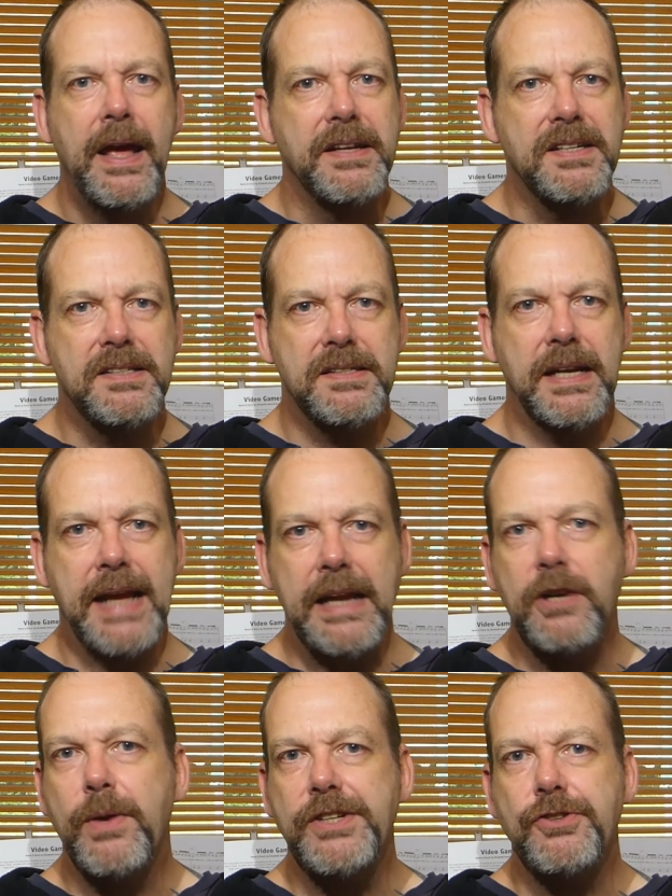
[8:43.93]
Stick any
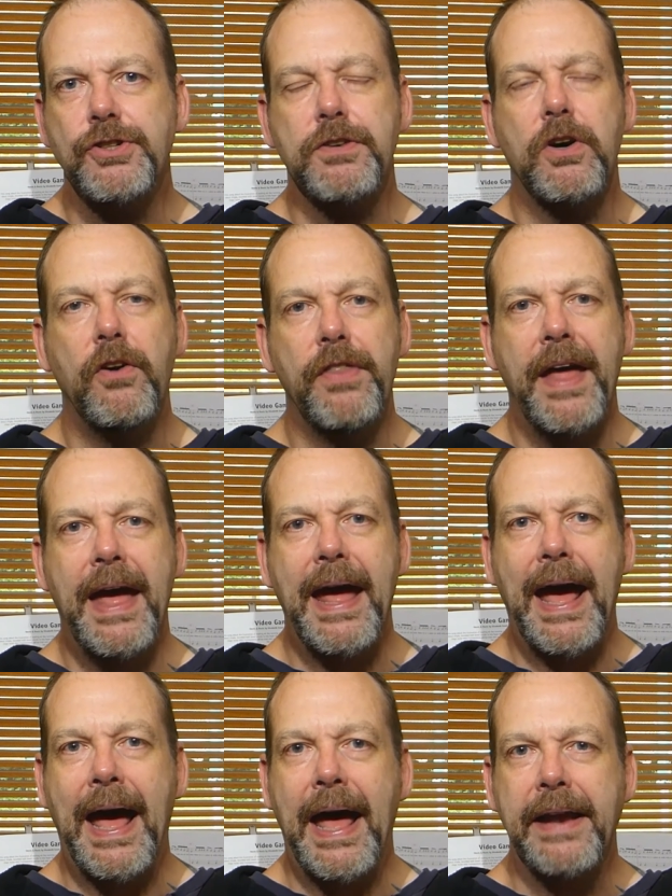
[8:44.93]
questions you've got on there
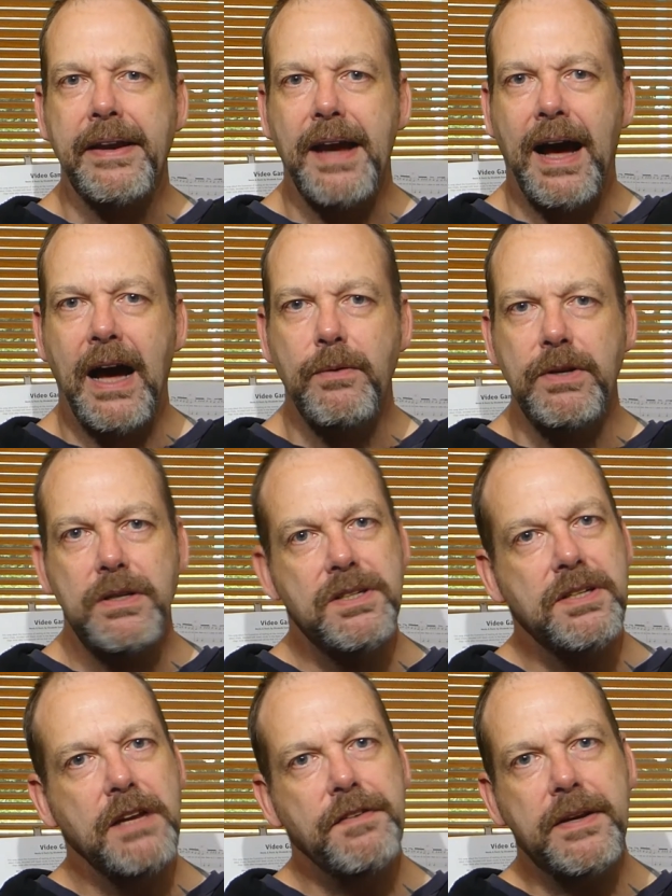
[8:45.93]
and I will
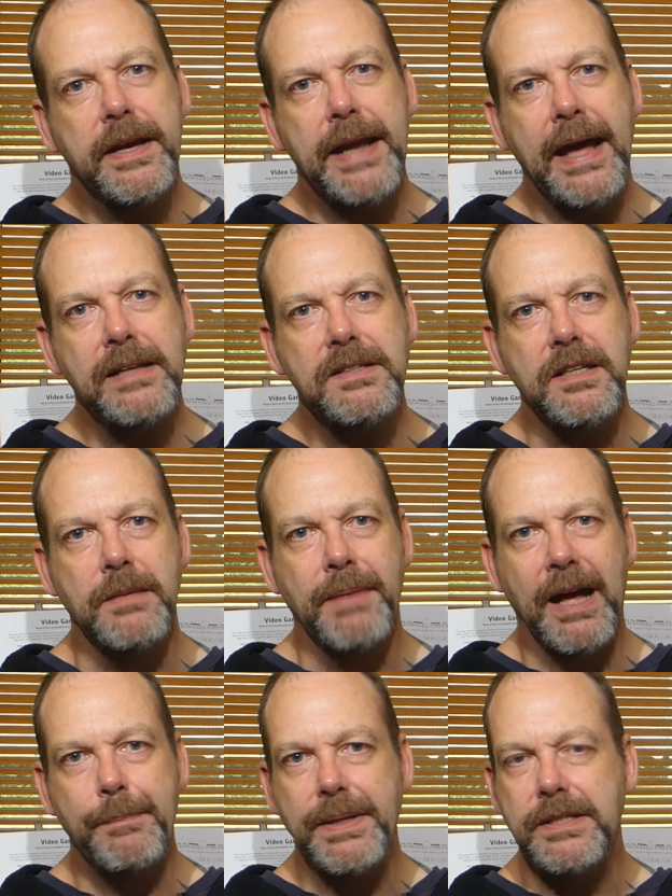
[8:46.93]
see if I can answer them.
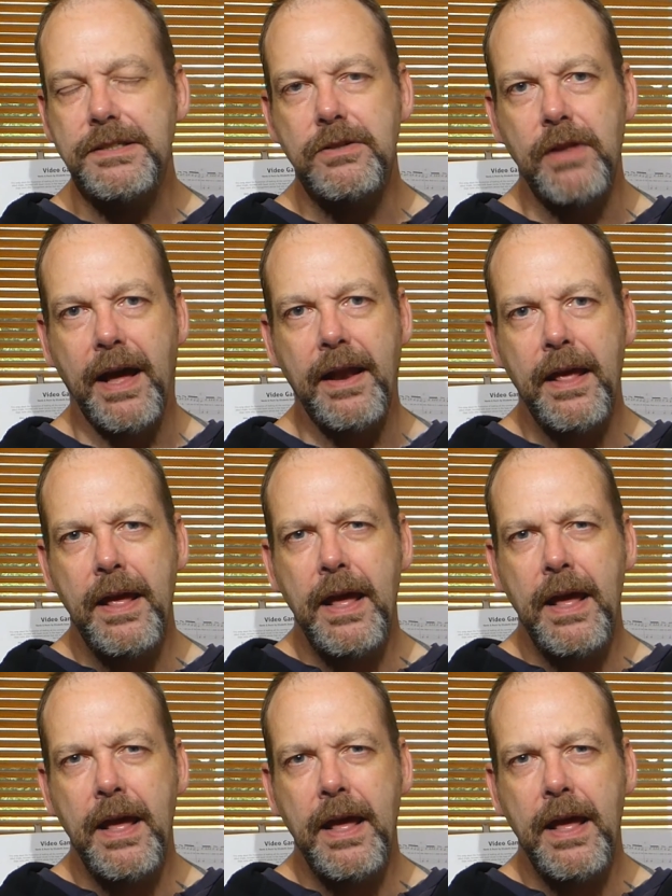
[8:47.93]
Happy to do that.